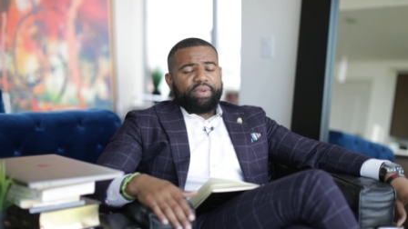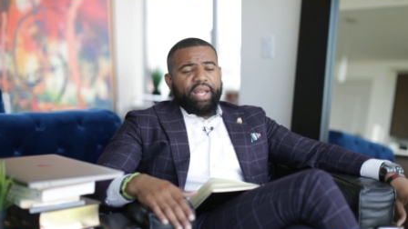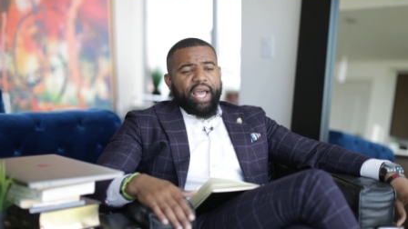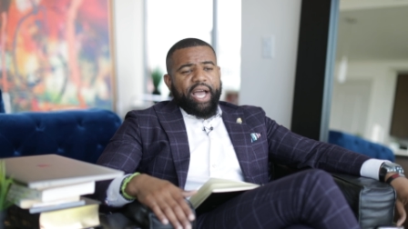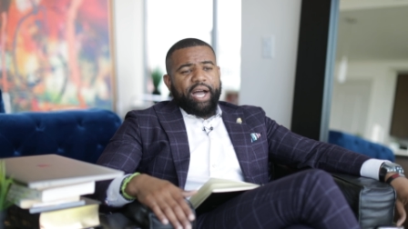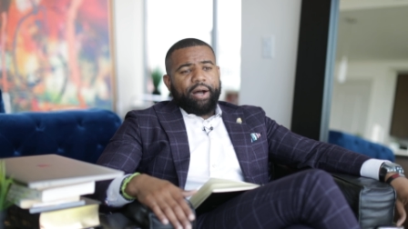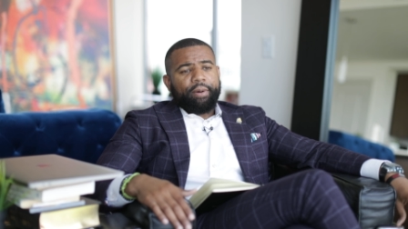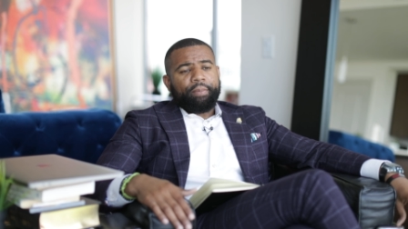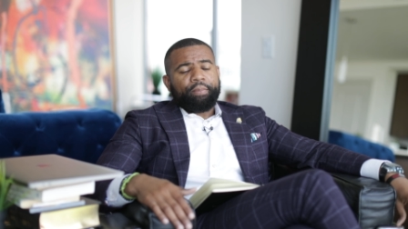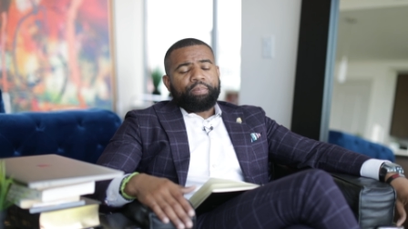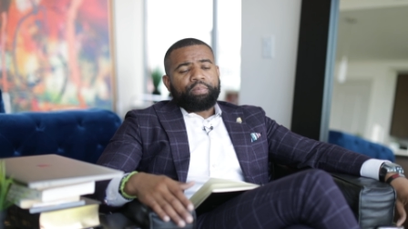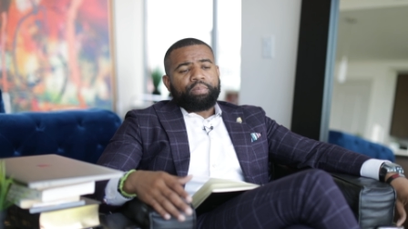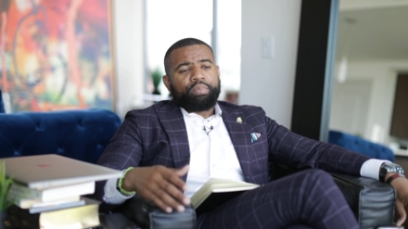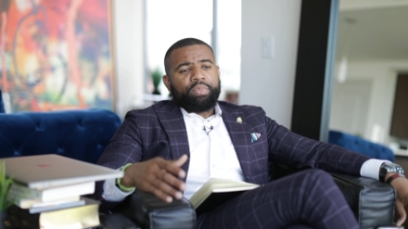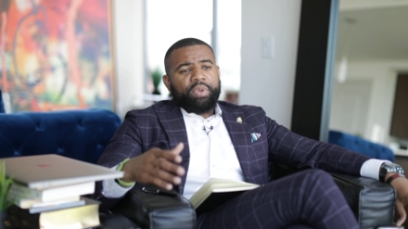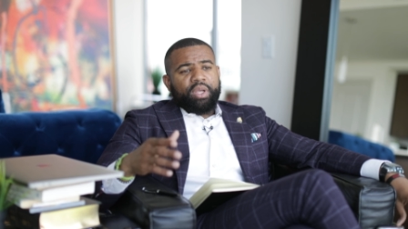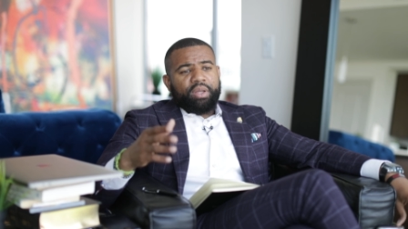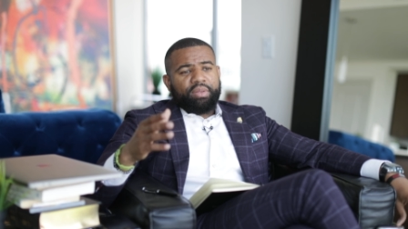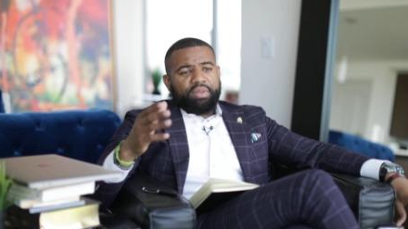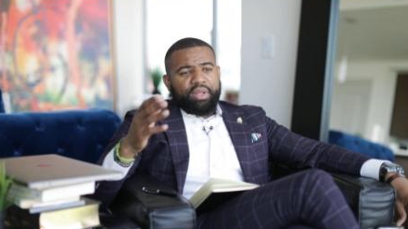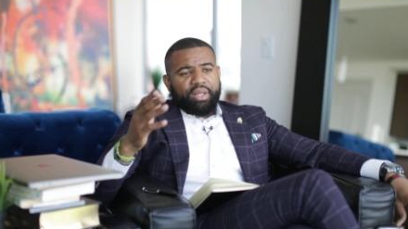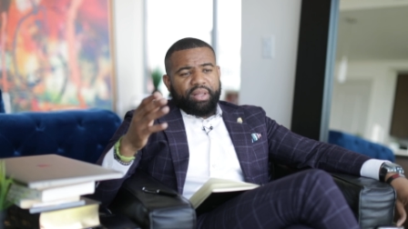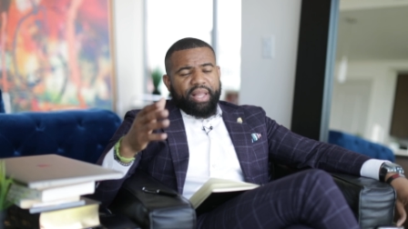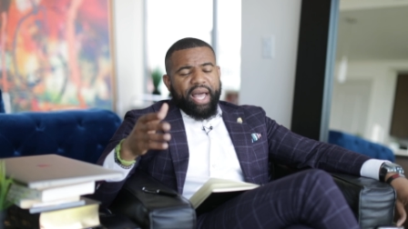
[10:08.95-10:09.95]
Now,
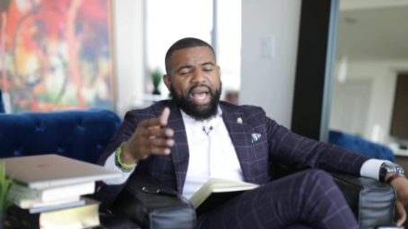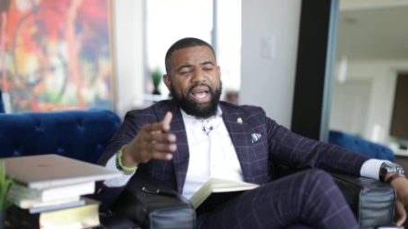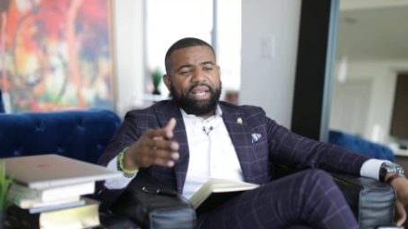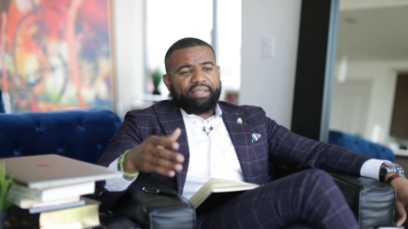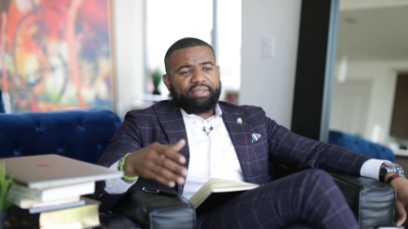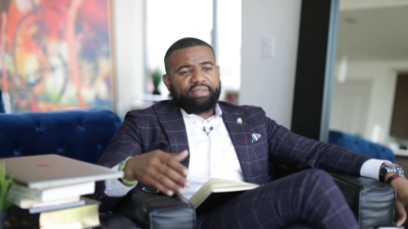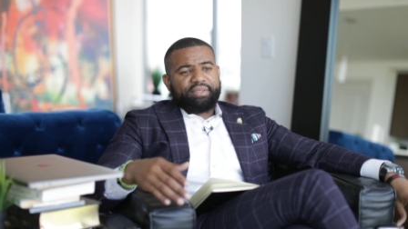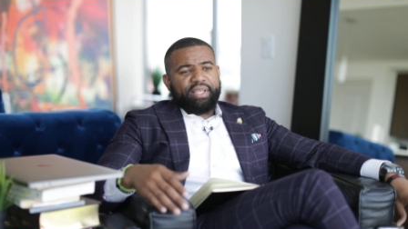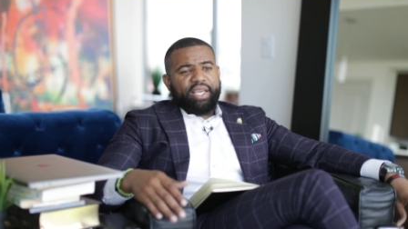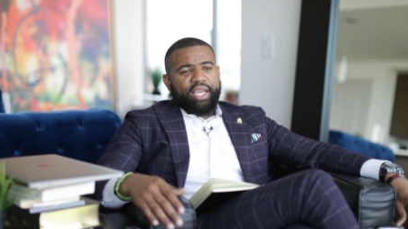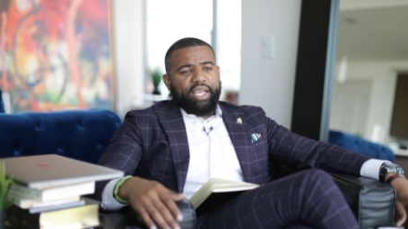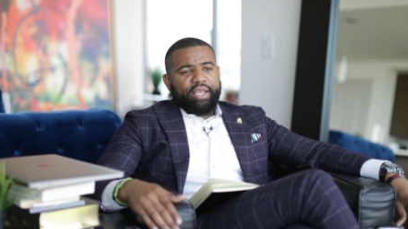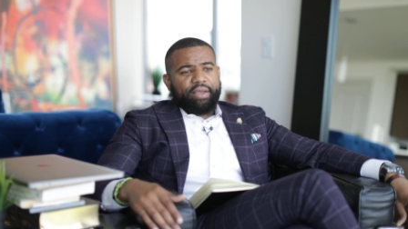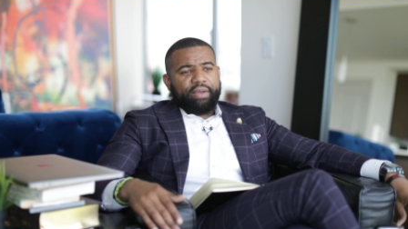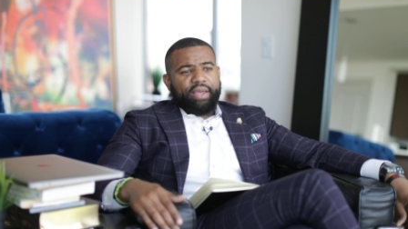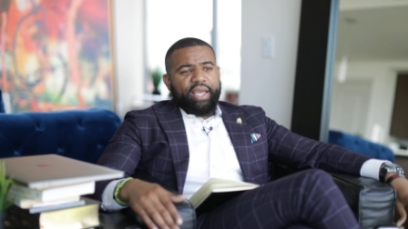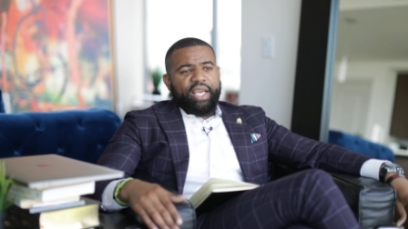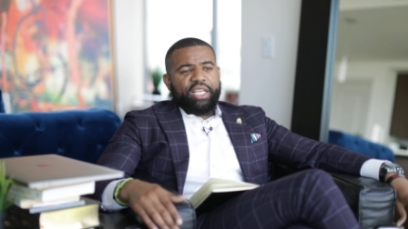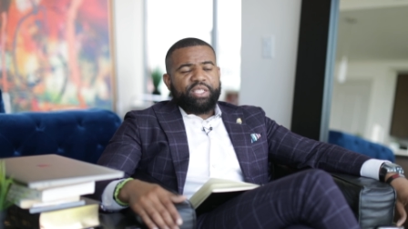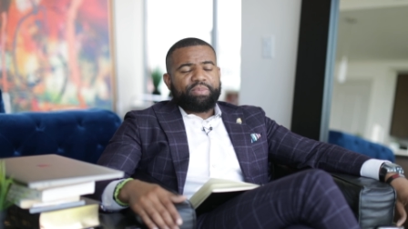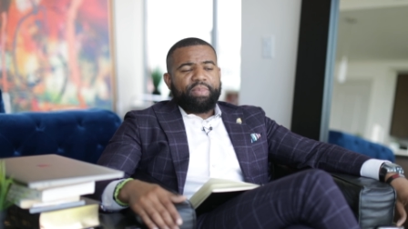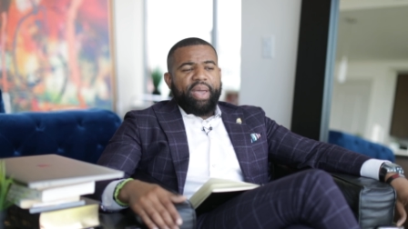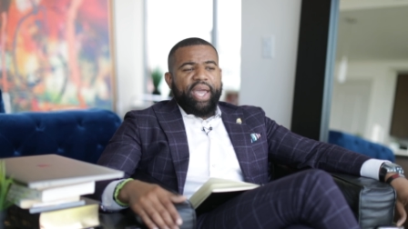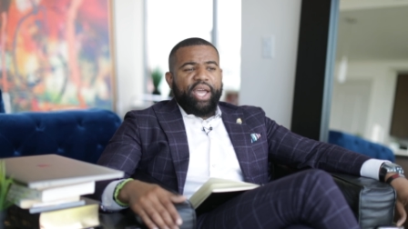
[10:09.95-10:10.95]
the last thing
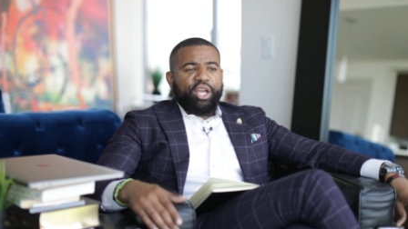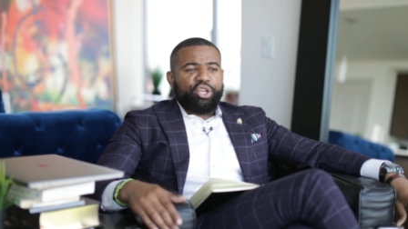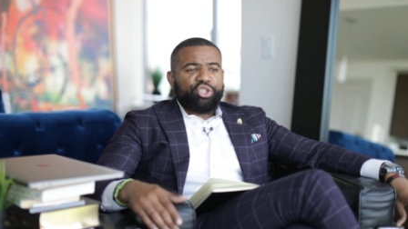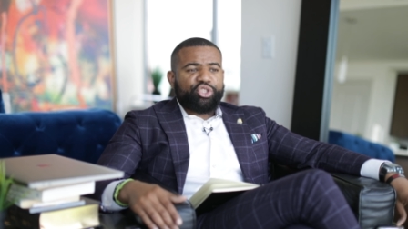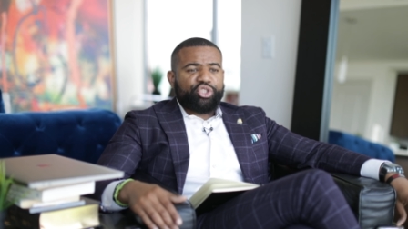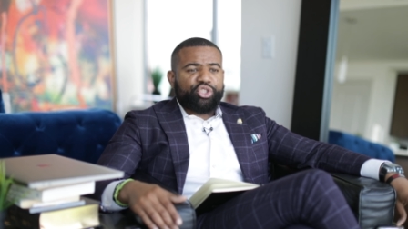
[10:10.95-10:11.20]
is making